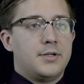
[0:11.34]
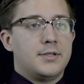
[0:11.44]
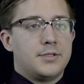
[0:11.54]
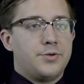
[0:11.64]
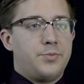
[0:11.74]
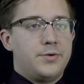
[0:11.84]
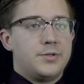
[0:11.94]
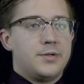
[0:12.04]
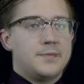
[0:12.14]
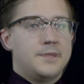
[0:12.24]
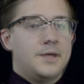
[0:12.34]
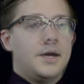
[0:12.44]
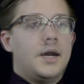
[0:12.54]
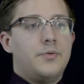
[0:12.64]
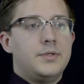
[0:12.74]
and distribution.
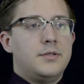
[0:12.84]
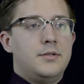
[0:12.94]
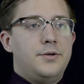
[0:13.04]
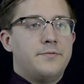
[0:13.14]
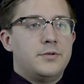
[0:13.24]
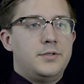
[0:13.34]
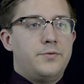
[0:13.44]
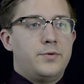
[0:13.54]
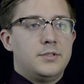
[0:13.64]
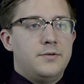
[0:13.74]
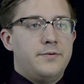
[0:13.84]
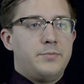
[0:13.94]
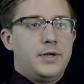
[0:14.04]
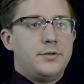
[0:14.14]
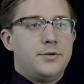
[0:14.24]
I went to the University of Windsor for
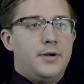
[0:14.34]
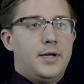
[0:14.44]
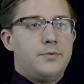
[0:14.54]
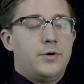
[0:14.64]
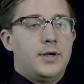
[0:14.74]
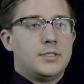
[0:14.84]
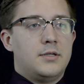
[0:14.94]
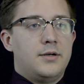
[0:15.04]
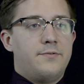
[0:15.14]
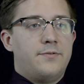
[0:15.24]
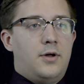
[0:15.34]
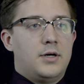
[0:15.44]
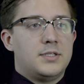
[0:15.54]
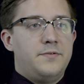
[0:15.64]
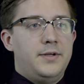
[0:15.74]
my undergrad, where I studied
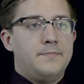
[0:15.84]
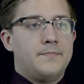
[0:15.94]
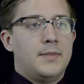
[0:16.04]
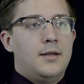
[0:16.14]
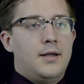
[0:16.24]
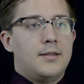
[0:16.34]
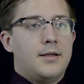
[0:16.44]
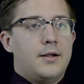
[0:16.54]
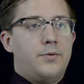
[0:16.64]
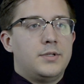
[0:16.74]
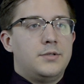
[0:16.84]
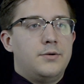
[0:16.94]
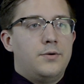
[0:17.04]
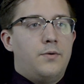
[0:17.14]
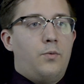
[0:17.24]
philosophy, and then I went
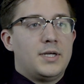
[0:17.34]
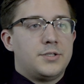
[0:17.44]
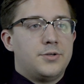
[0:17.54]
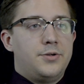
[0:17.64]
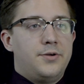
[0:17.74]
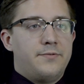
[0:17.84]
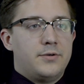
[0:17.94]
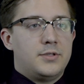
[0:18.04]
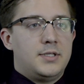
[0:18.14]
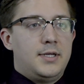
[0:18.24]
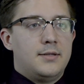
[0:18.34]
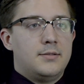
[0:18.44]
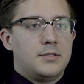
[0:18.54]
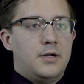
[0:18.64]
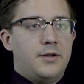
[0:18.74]
to Western University
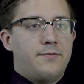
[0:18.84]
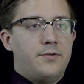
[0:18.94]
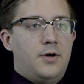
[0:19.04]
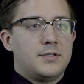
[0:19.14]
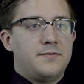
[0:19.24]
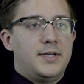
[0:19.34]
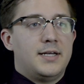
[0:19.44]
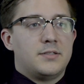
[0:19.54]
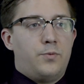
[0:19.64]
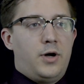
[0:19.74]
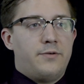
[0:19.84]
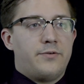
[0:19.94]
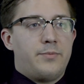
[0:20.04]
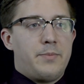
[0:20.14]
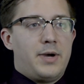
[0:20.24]
studying philosophy as well
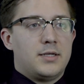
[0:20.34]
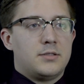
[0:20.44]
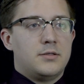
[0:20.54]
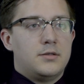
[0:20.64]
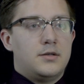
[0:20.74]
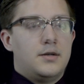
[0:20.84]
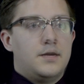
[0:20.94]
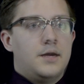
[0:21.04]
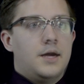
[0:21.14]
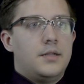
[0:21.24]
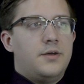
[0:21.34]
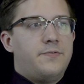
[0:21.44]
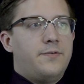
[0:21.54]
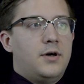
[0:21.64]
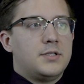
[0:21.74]
for my master's. I love
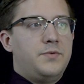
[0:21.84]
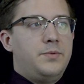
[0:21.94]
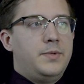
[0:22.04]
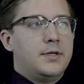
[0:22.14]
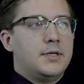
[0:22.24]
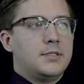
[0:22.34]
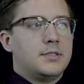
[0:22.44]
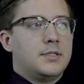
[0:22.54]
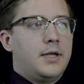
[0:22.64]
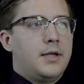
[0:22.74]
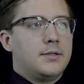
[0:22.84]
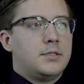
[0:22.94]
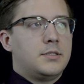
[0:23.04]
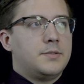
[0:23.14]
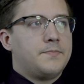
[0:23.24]
philosophy because
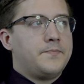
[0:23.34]
it's